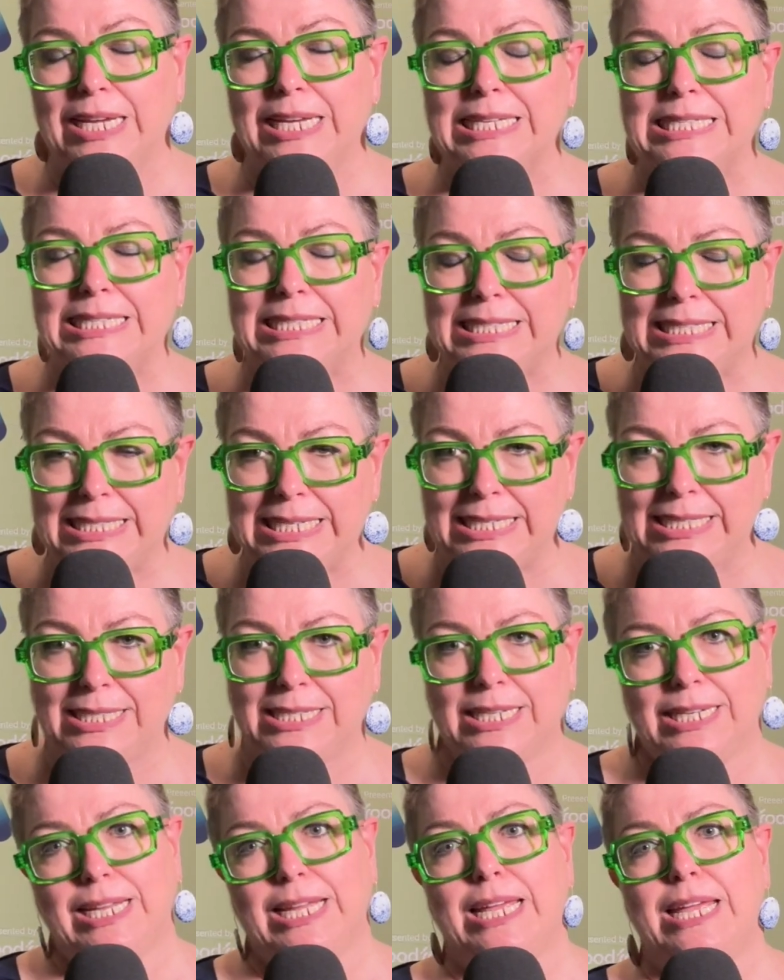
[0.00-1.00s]

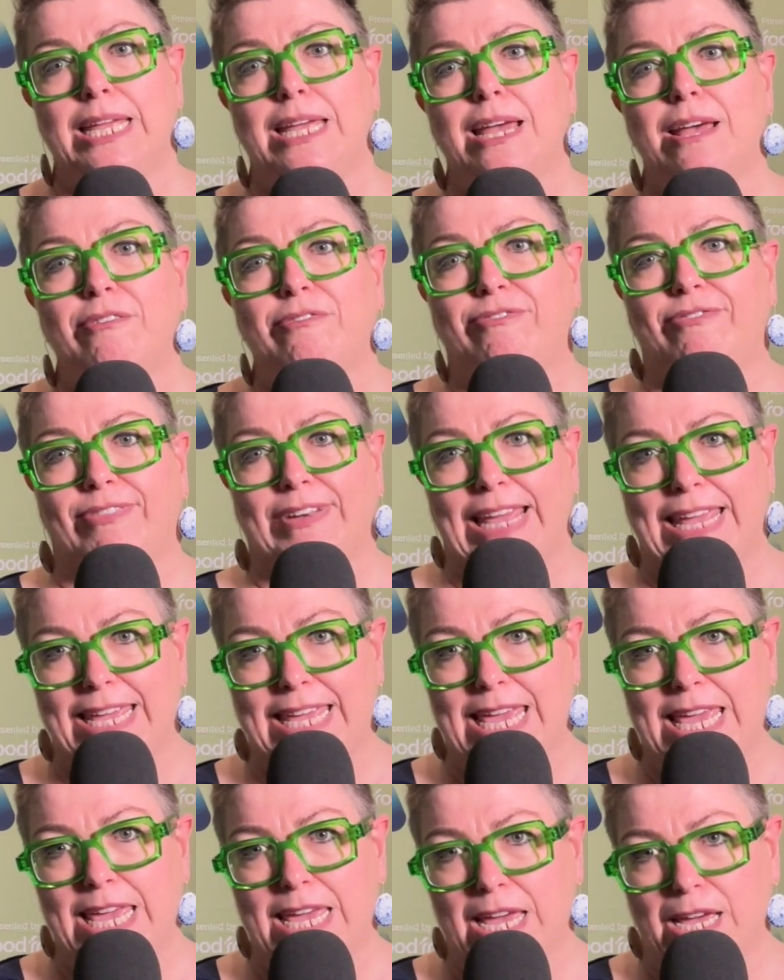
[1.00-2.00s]
consistently
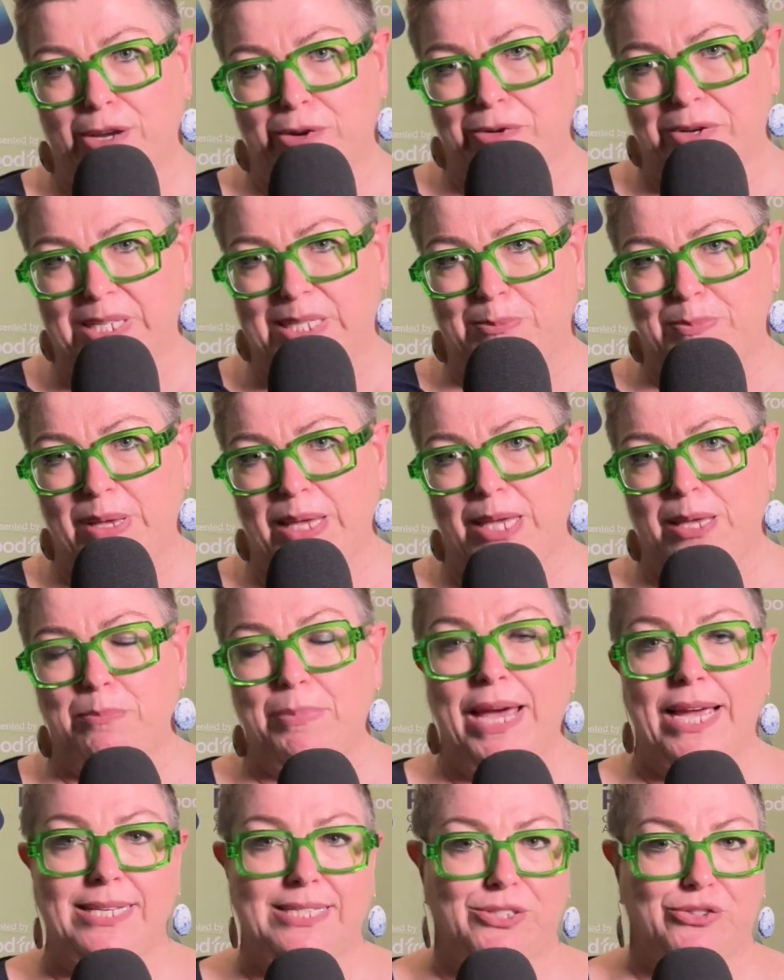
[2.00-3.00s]
flaky and crispy
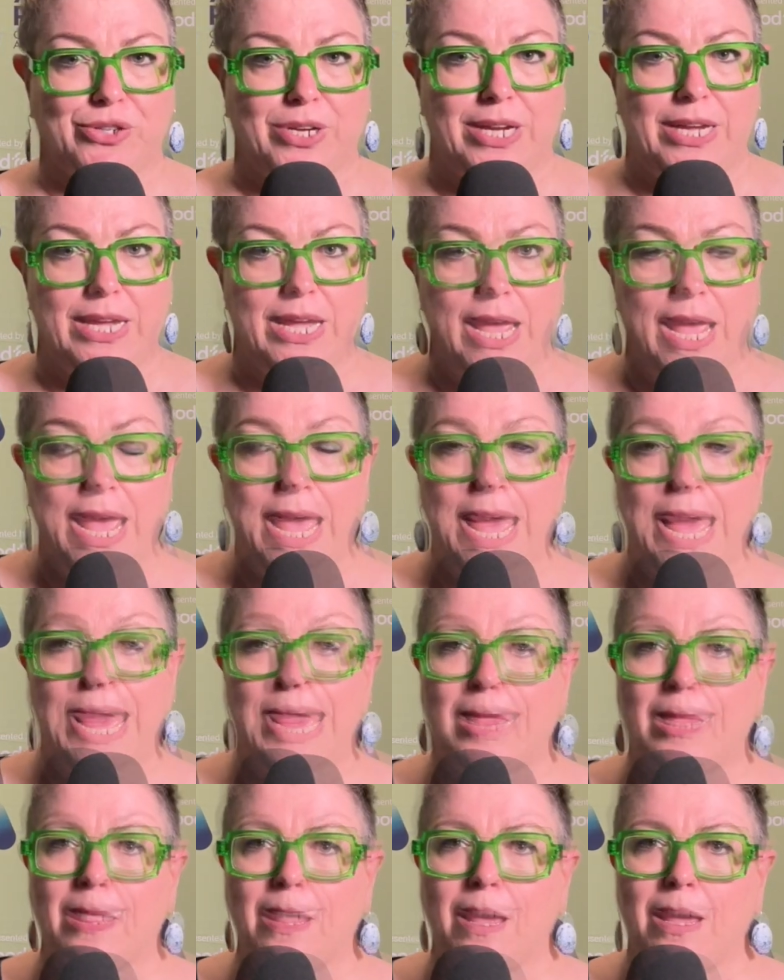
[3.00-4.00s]
pastry.
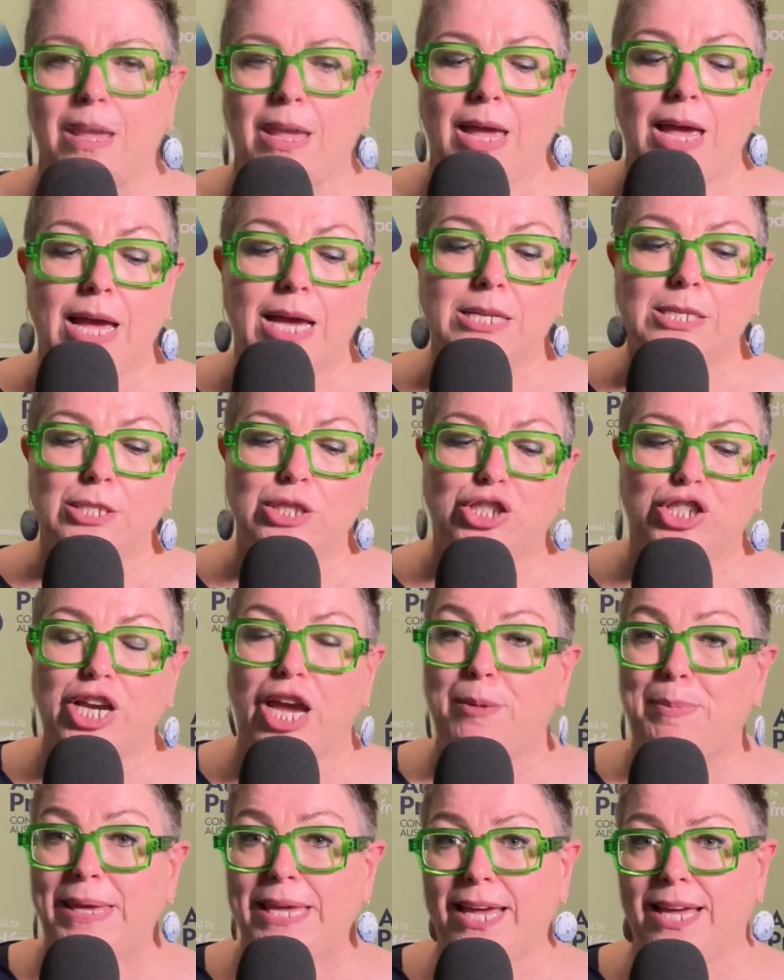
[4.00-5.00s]
And
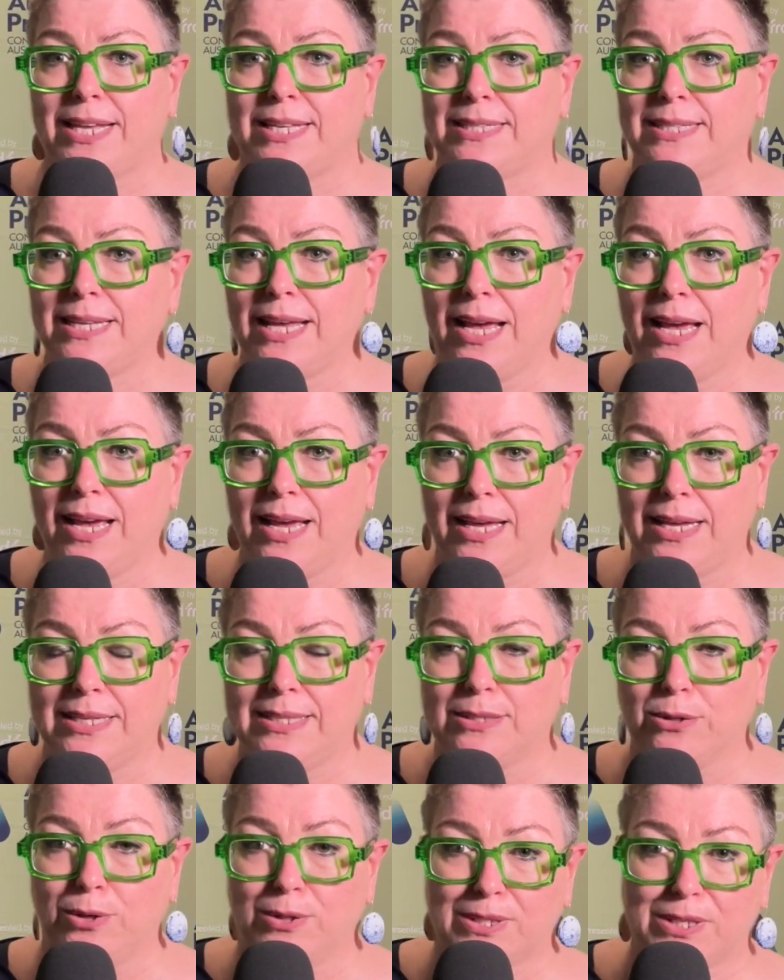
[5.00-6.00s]
JBS has
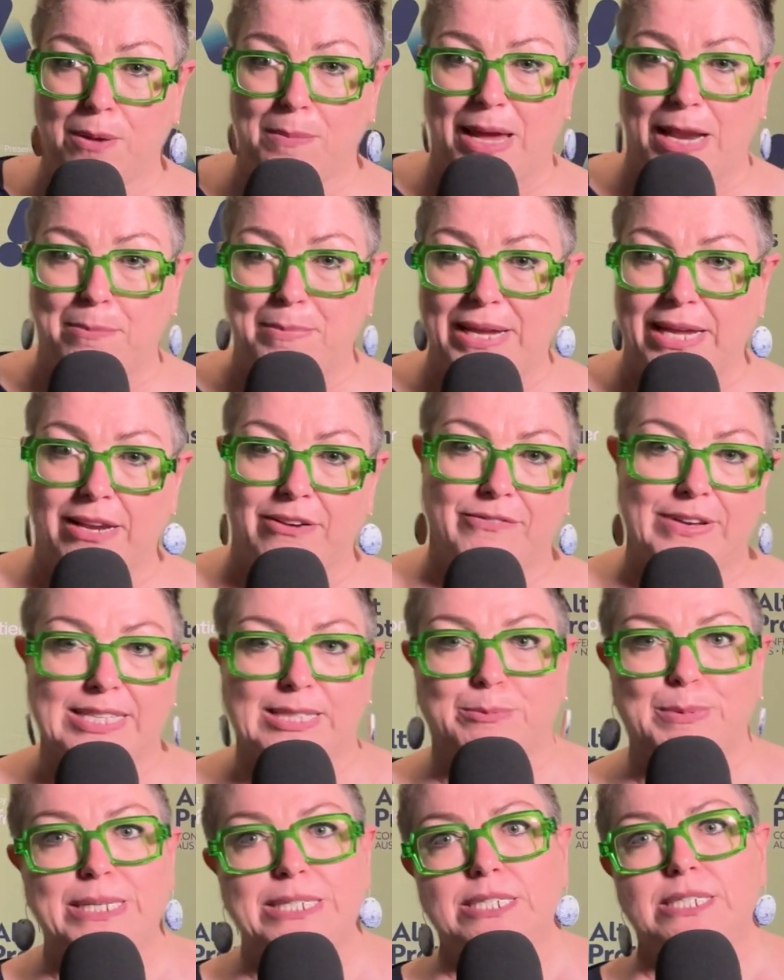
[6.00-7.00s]
also made a big
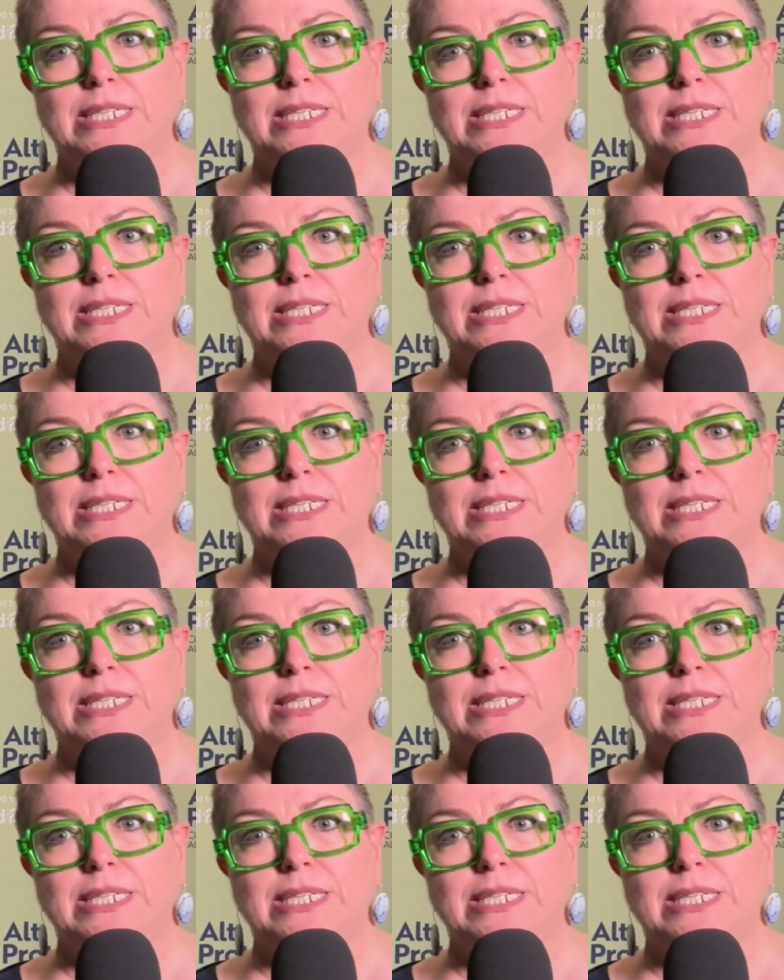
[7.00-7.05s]
investment.